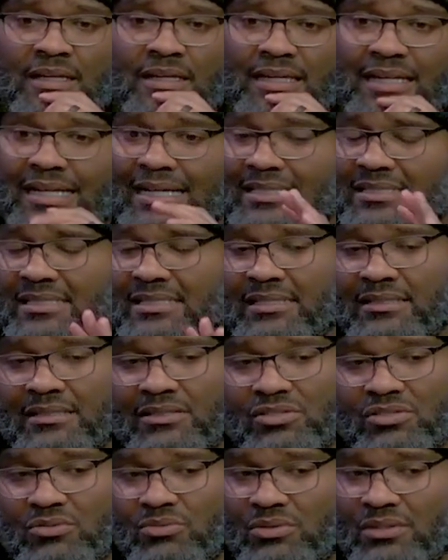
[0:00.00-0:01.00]
and I say
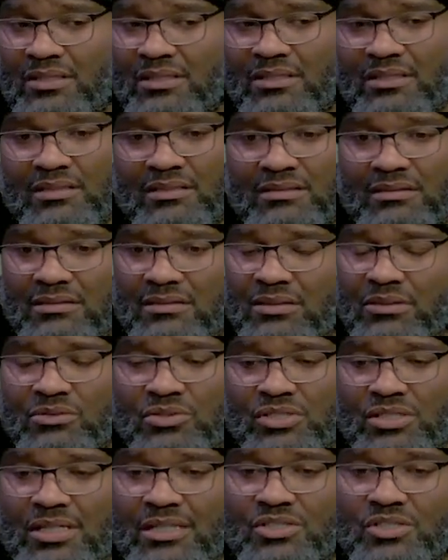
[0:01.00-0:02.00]
this with no
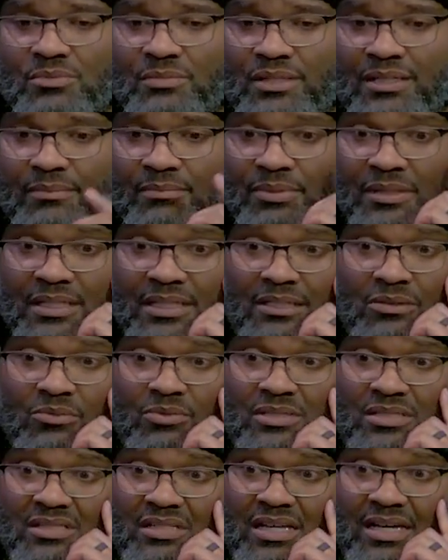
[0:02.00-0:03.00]
judgment, but it
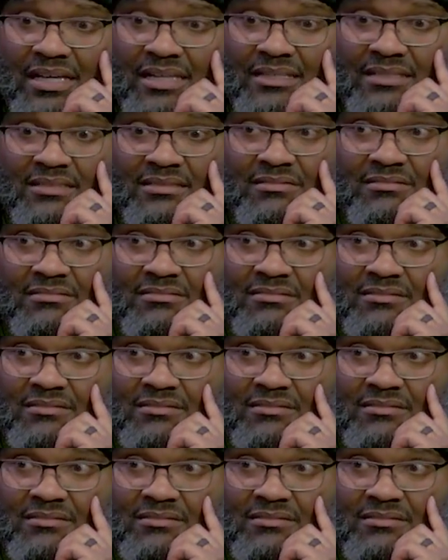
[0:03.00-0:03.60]
was like